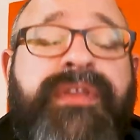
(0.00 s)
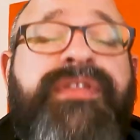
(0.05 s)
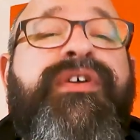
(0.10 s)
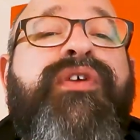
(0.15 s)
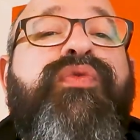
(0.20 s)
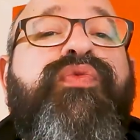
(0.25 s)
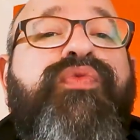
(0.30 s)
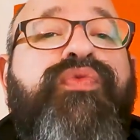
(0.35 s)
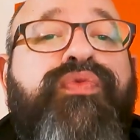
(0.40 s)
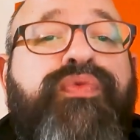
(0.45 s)
But
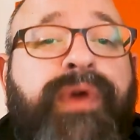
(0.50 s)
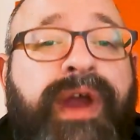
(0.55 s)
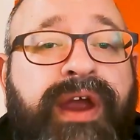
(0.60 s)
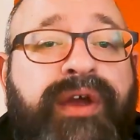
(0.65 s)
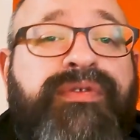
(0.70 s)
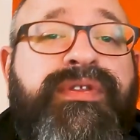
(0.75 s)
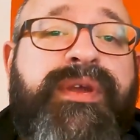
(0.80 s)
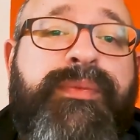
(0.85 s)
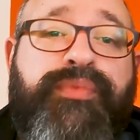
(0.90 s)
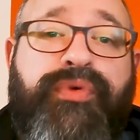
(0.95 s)
they're
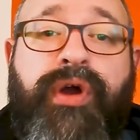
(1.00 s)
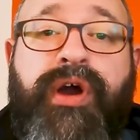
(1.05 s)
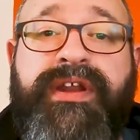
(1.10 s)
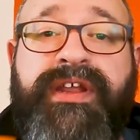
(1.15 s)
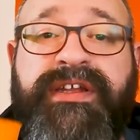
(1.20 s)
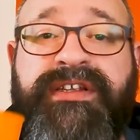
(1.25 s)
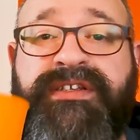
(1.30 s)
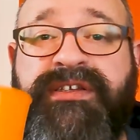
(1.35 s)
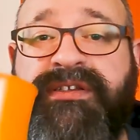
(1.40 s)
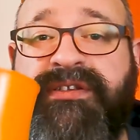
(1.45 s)
rarely
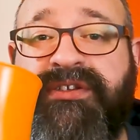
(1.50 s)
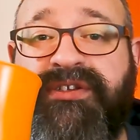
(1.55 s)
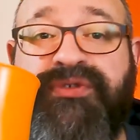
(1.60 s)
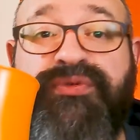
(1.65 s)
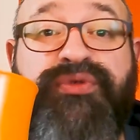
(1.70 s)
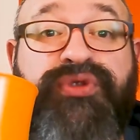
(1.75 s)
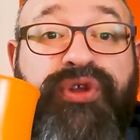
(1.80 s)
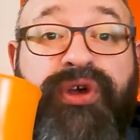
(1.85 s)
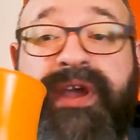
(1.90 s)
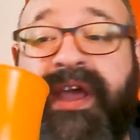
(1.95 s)
brought in
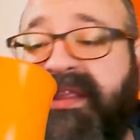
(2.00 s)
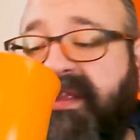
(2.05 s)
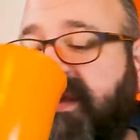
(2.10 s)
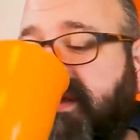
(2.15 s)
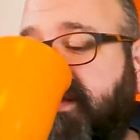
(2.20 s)
to look